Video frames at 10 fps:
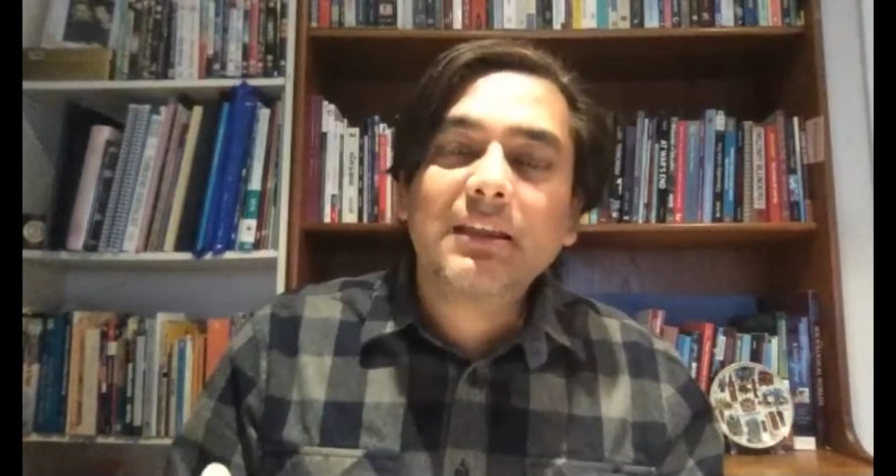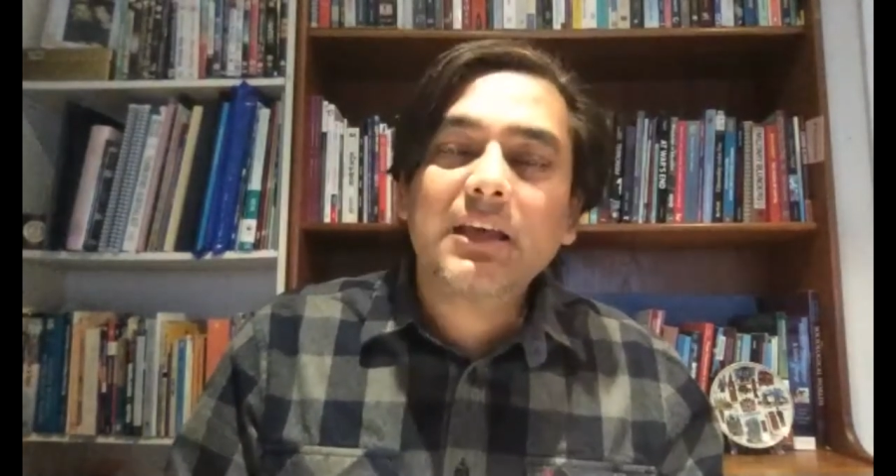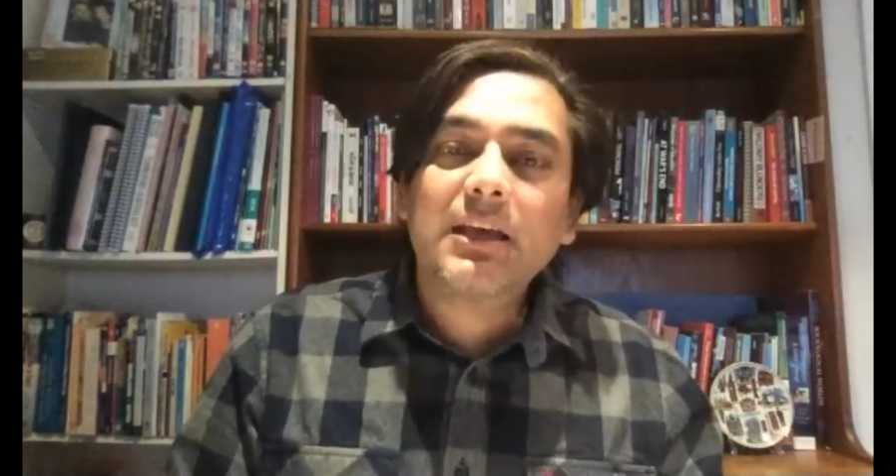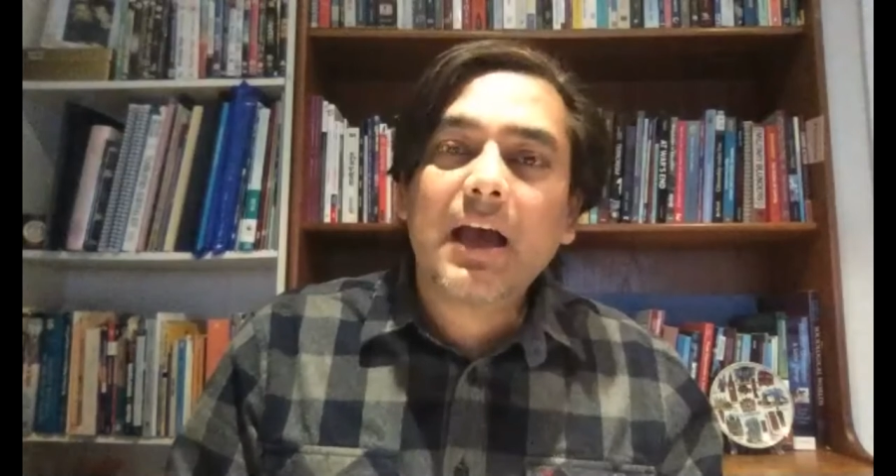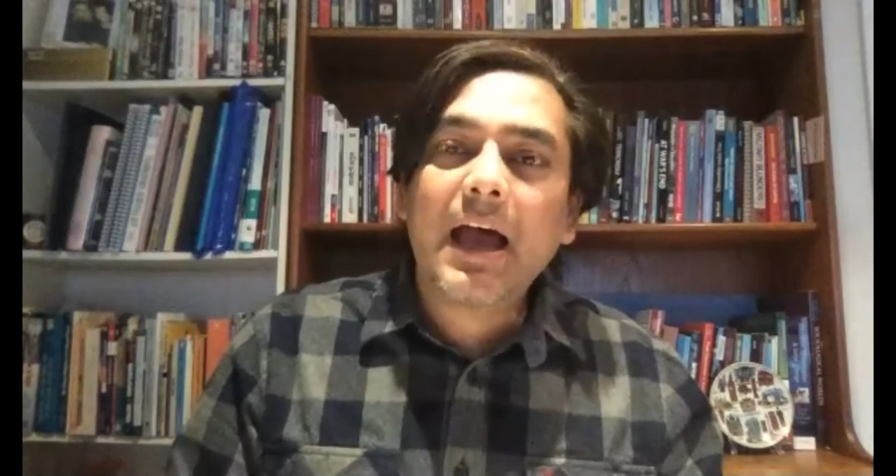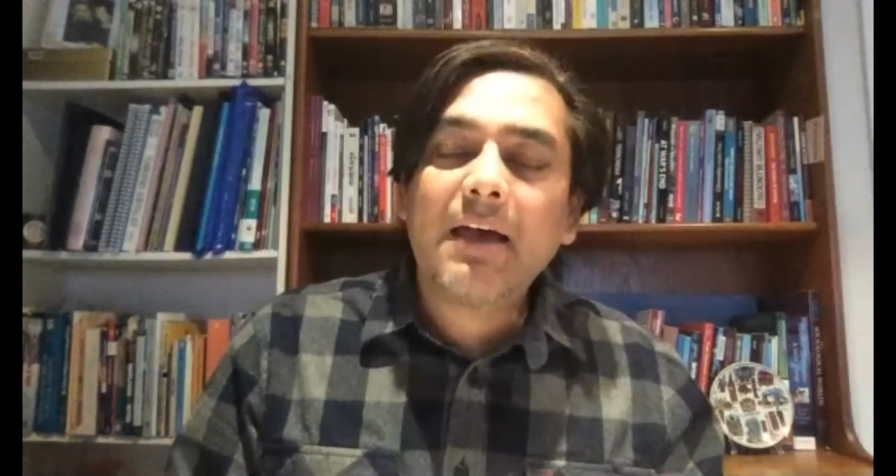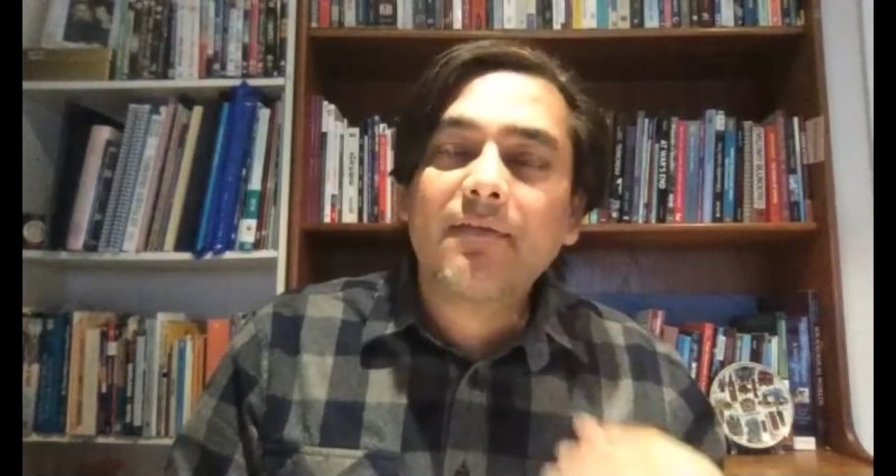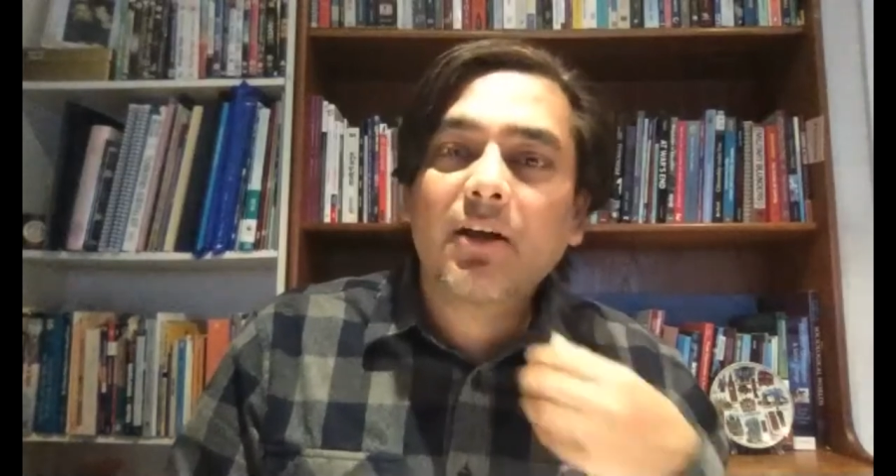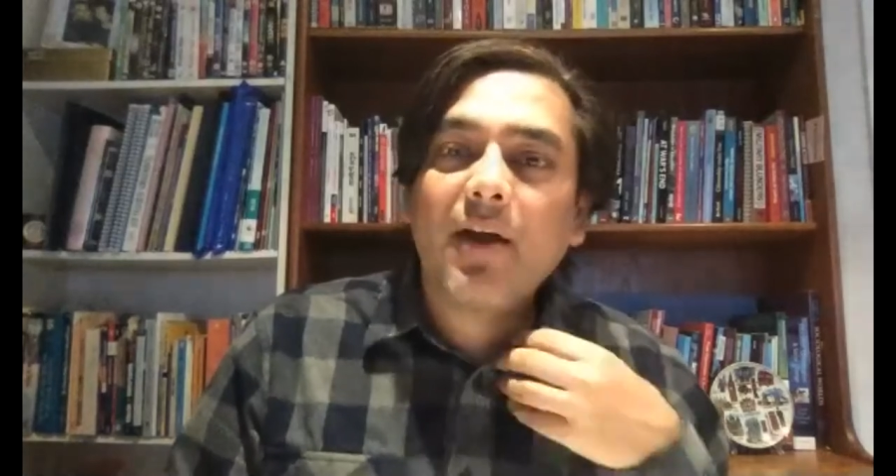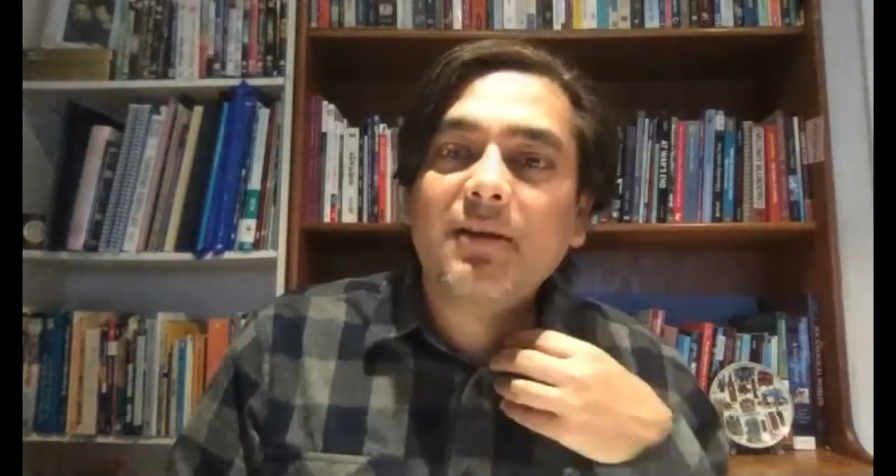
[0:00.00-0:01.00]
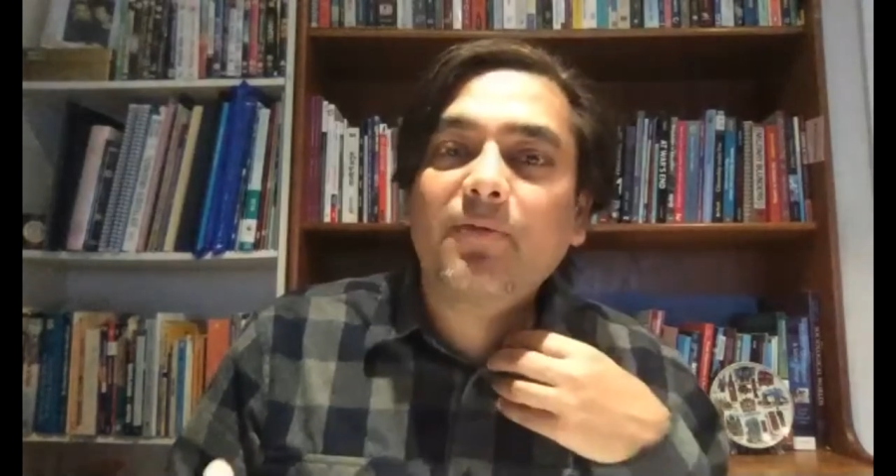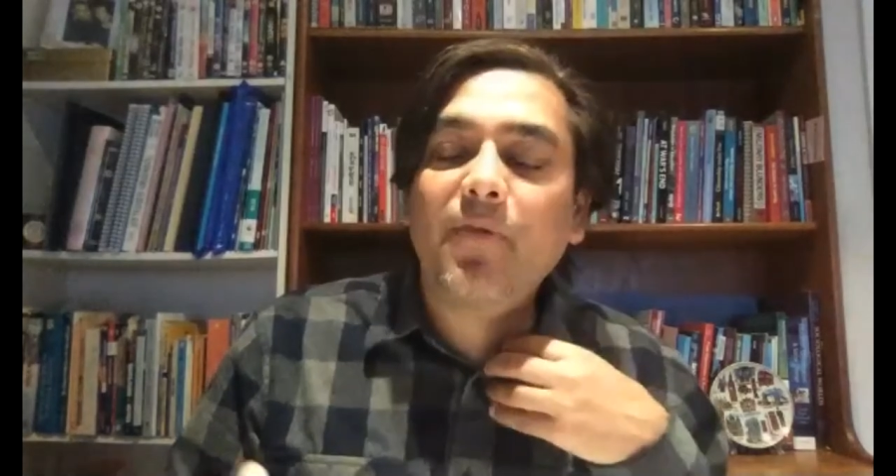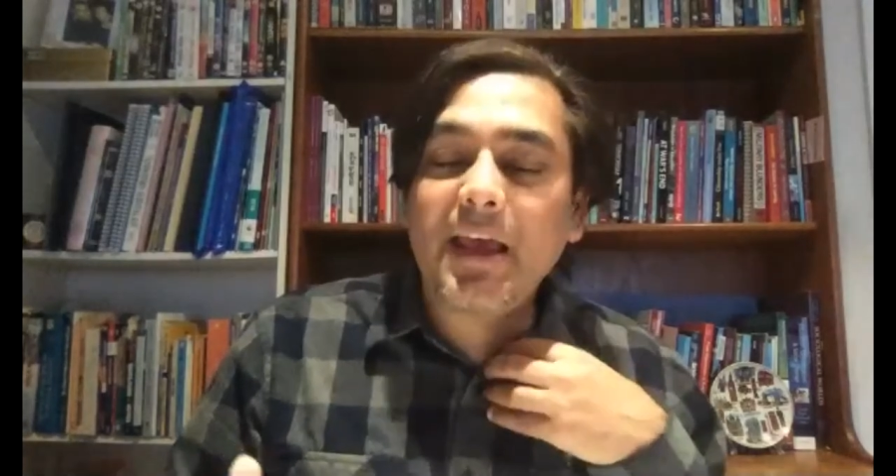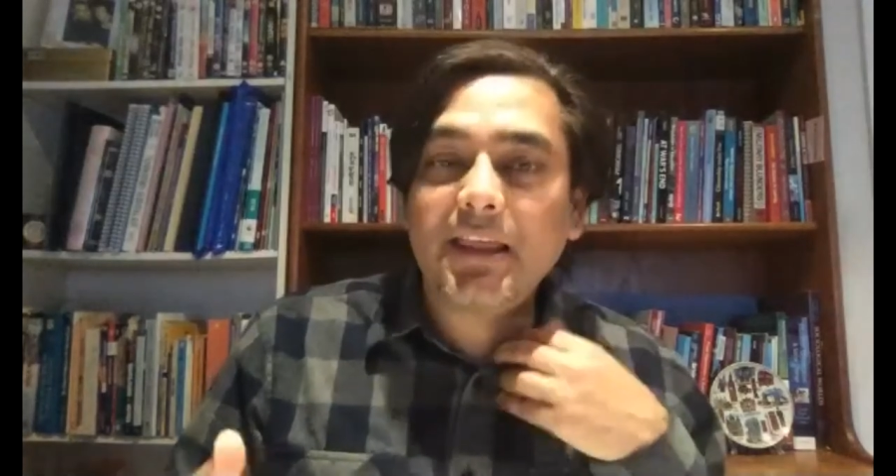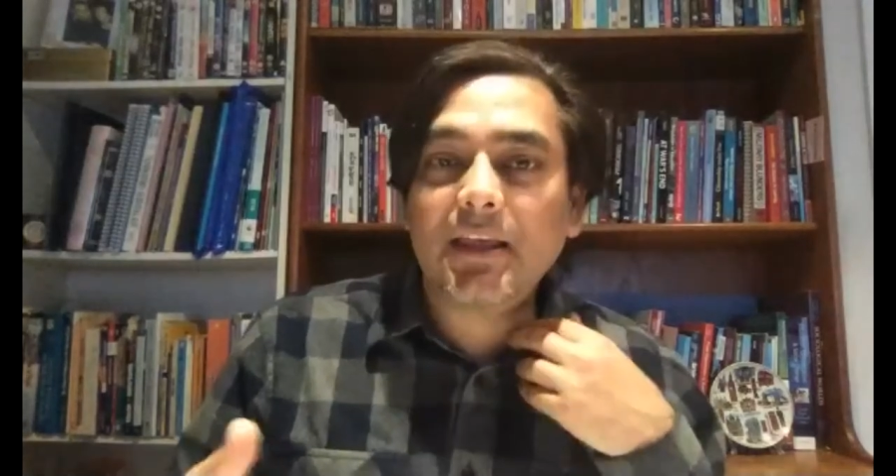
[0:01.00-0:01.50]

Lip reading: think I have a great faith